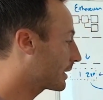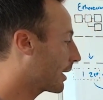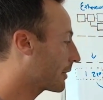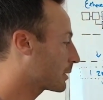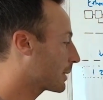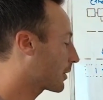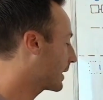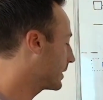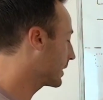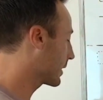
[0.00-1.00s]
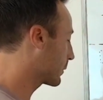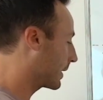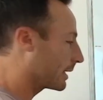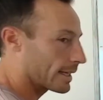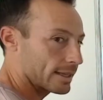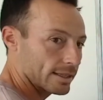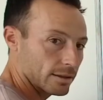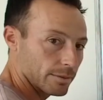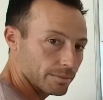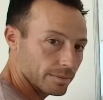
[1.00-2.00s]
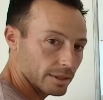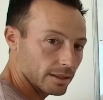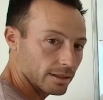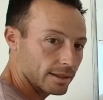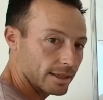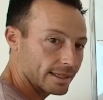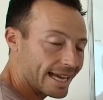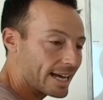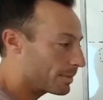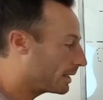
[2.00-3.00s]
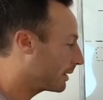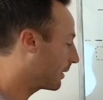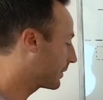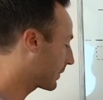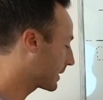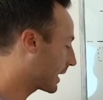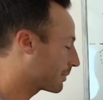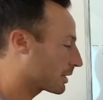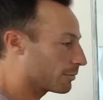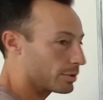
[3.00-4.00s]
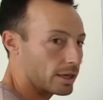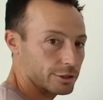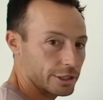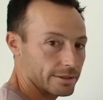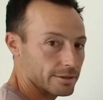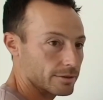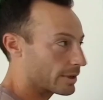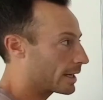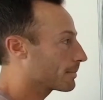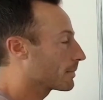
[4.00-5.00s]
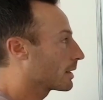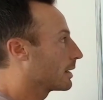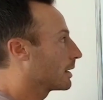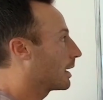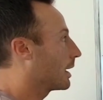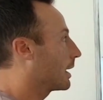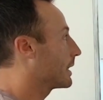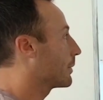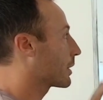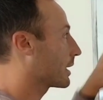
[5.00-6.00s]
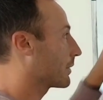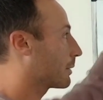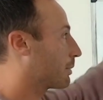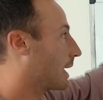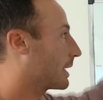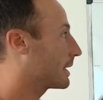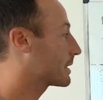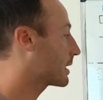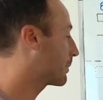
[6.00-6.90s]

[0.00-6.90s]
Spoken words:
how it gets better, I need to explain like the anatomy of different types of blockchains, right? And then we'll kind of apply this up